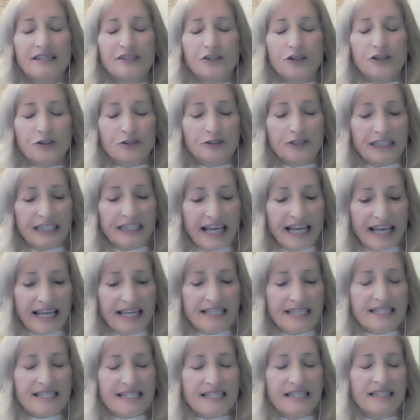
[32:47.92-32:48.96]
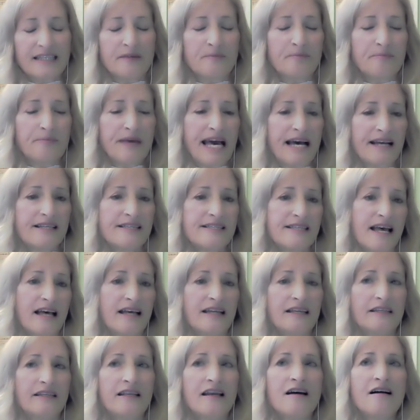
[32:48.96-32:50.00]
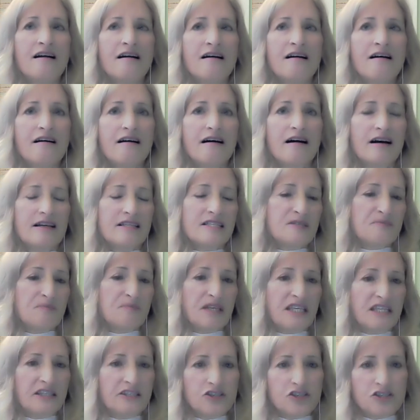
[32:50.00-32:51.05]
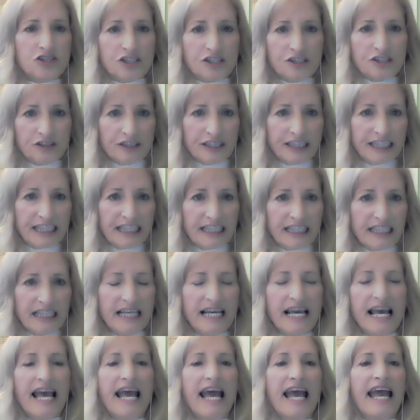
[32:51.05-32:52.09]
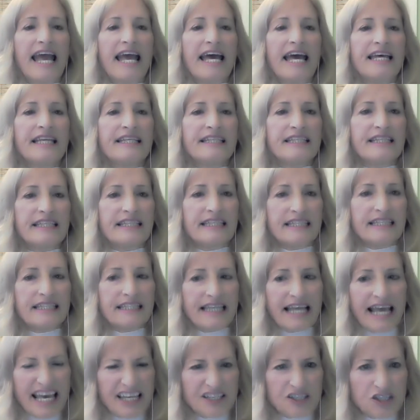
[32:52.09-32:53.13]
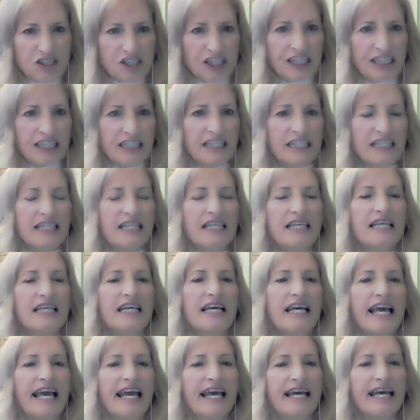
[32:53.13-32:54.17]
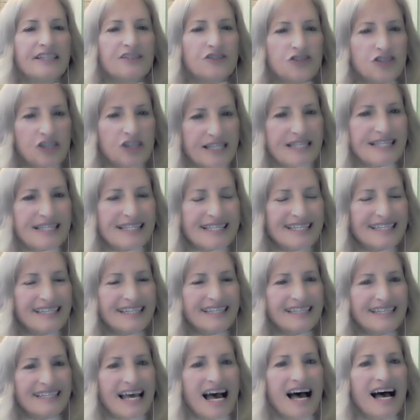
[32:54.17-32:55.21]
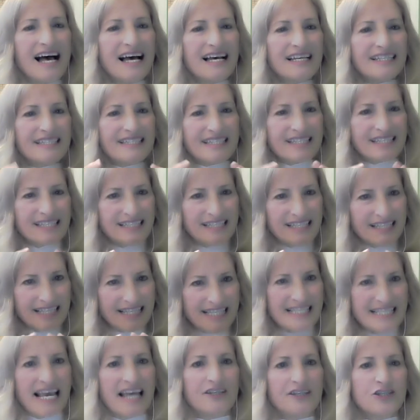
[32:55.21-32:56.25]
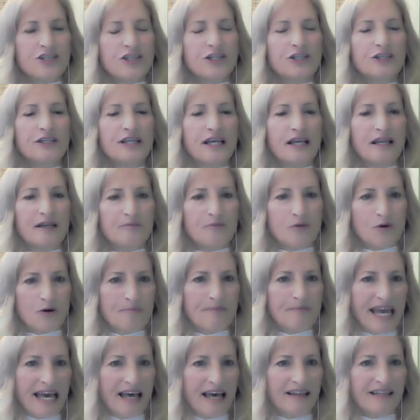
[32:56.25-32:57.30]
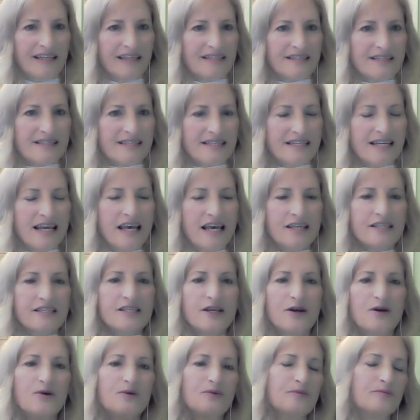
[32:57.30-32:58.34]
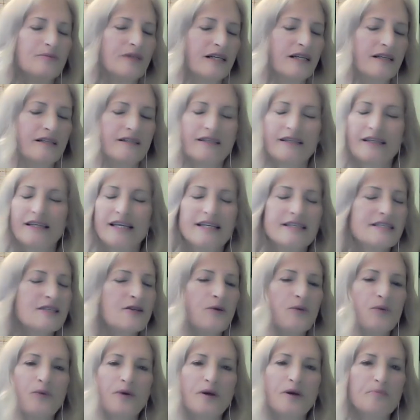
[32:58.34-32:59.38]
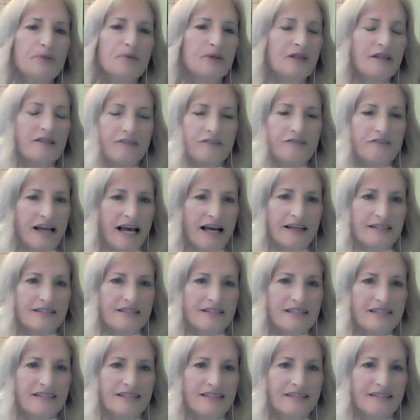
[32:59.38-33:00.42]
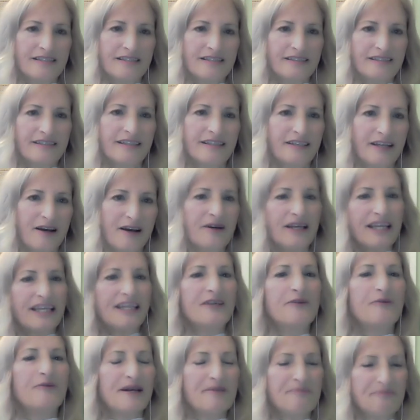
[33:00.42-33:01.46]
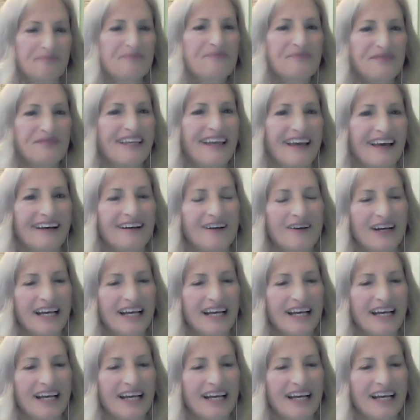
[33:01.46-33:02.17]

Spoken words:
creates and impacts on us being jittery and edgy and just not centered and more balanced. So it's a ripple effect, you know. Anyway, yeah, go